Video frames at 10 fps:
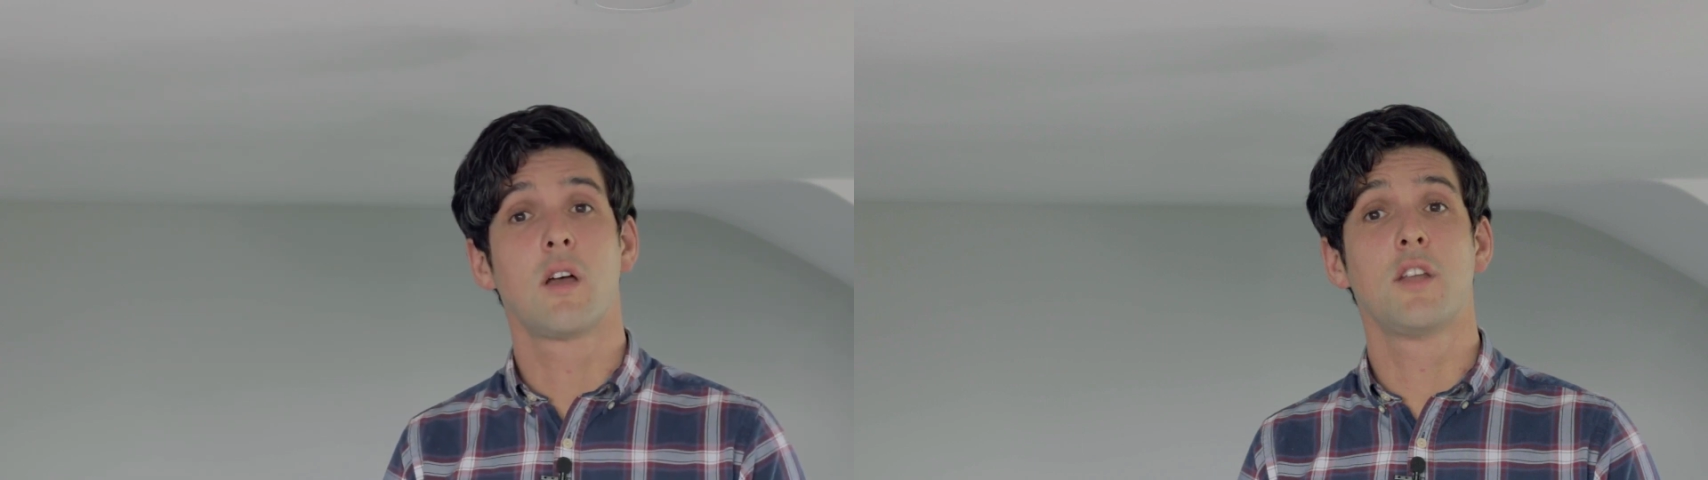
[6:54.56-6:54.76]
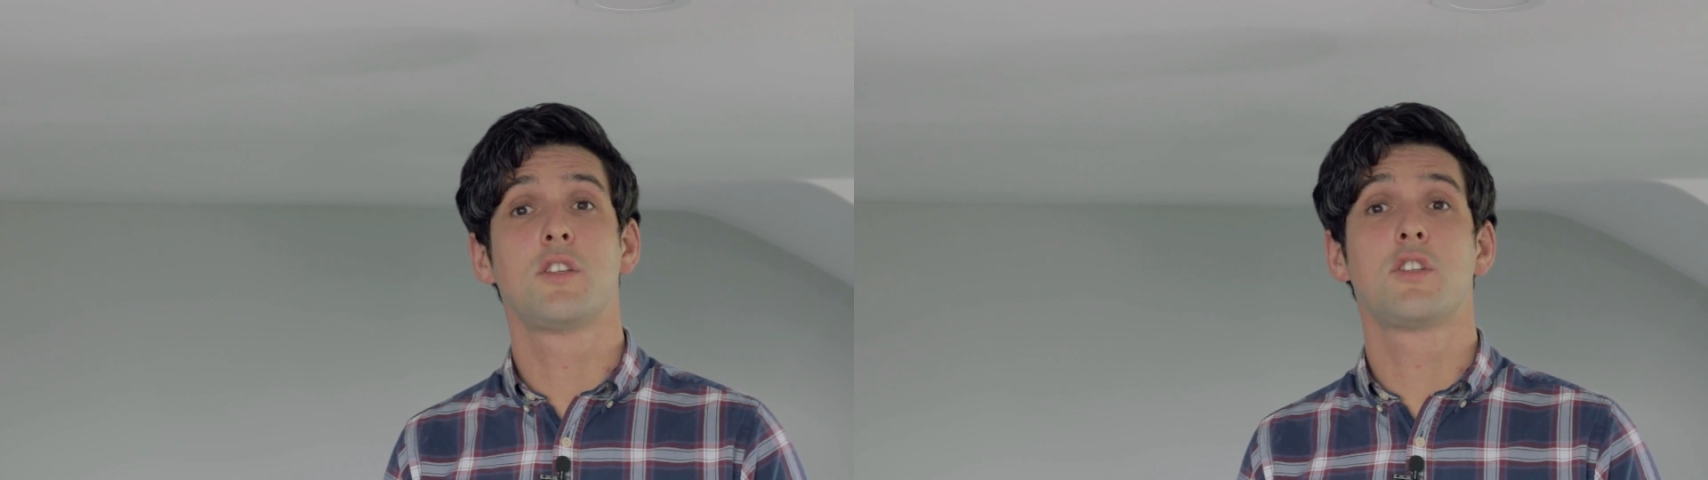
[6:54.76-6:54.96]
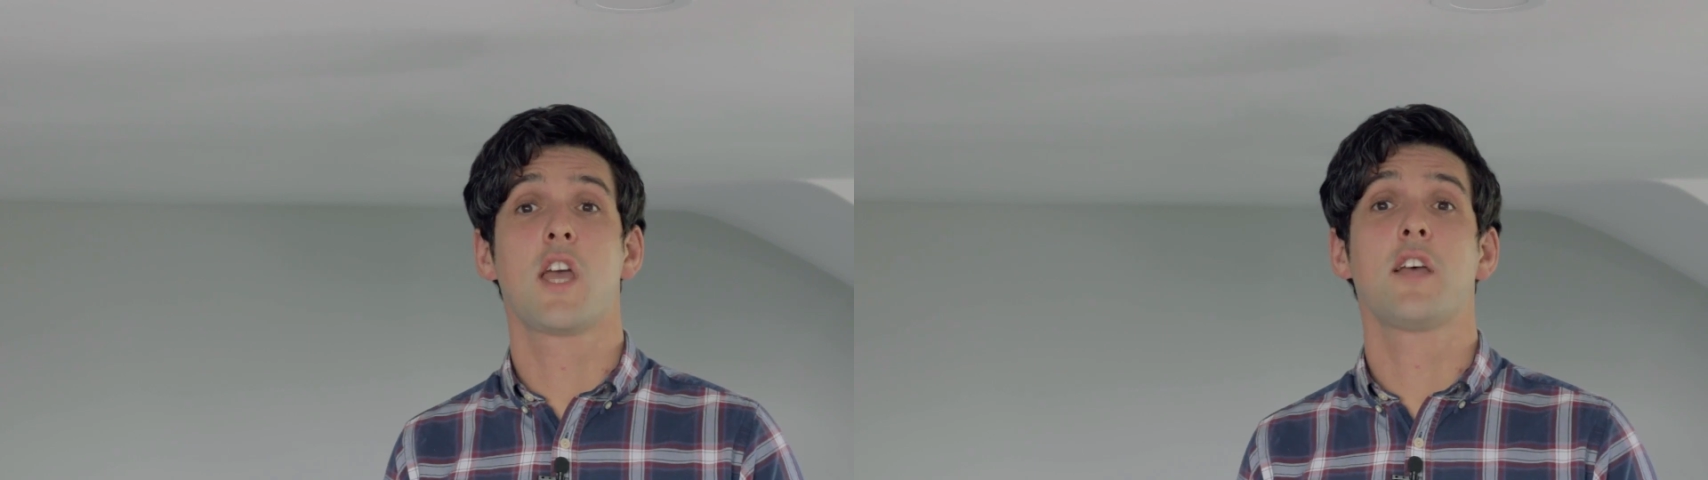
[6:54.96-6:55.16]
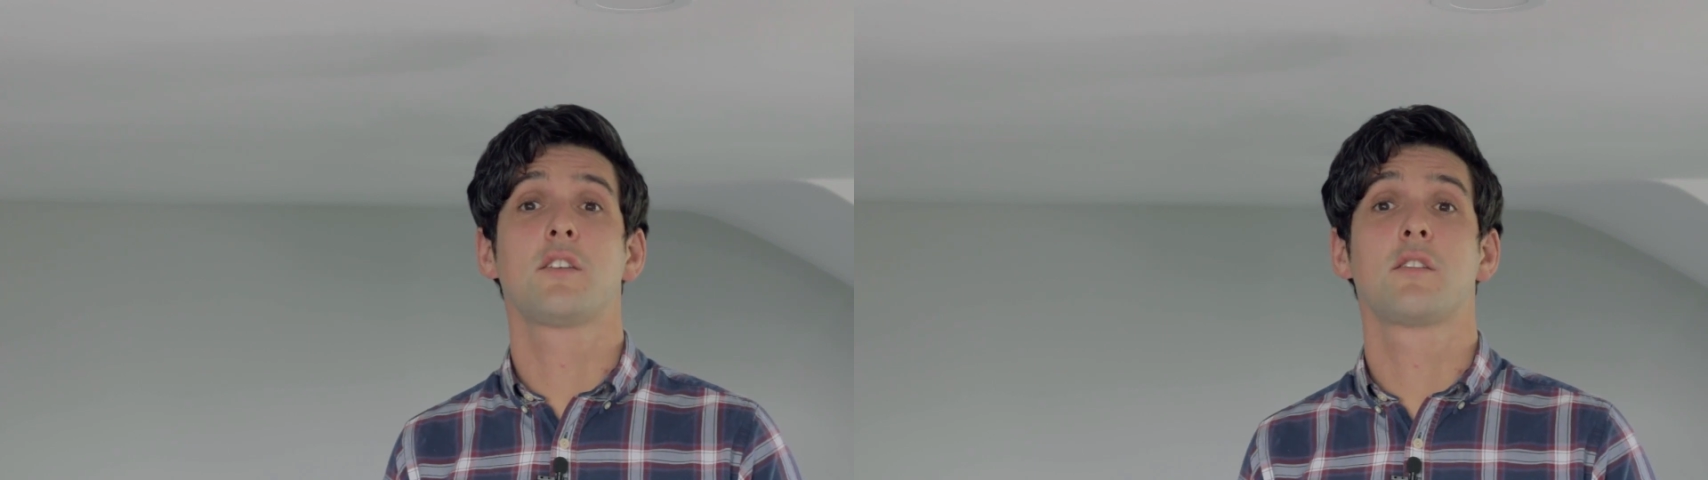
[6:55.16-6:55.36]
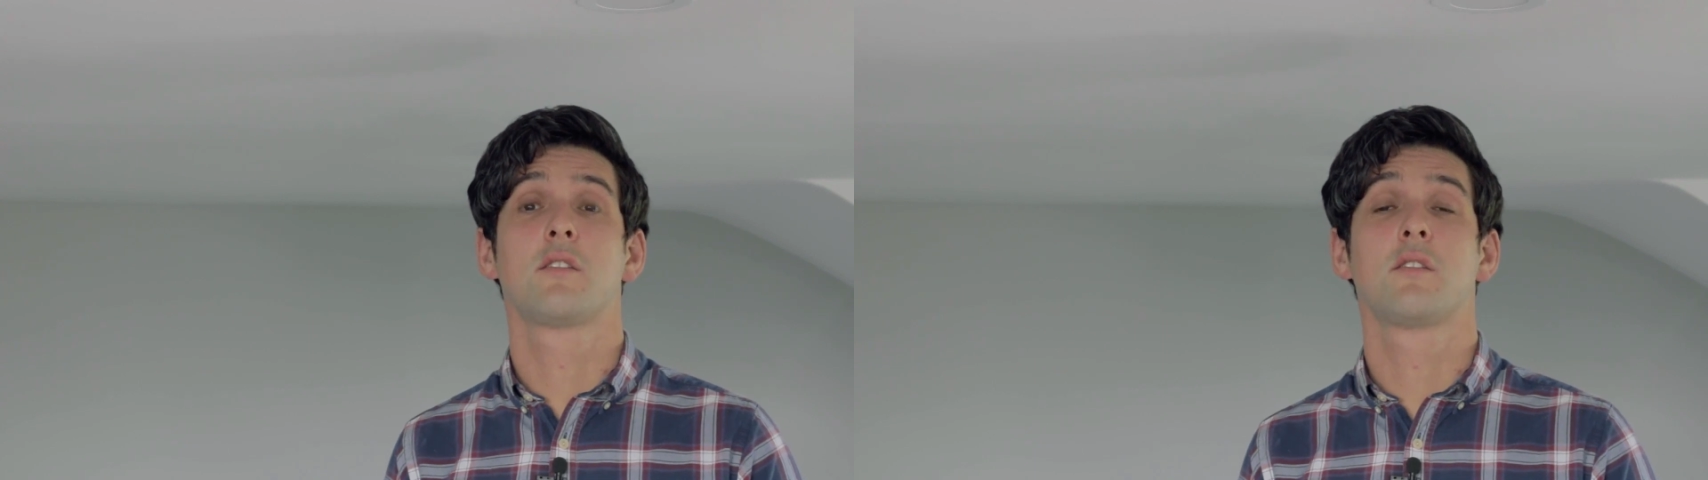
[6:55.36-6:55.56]
and
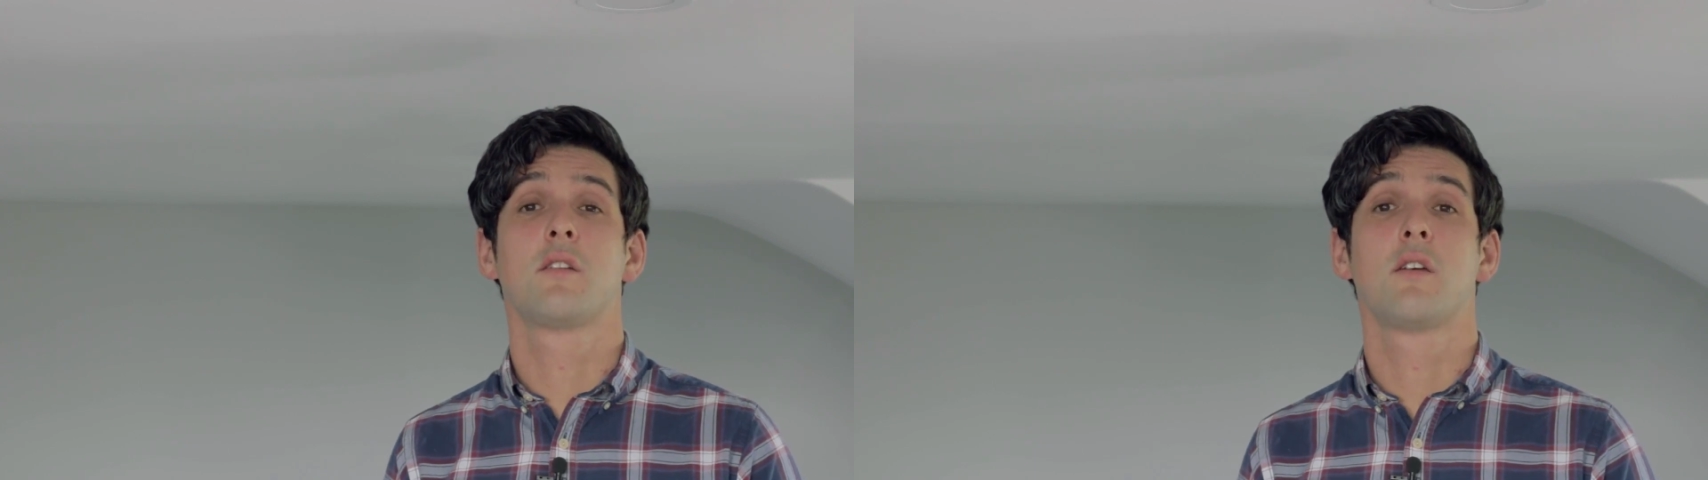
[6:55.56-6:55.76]
suggest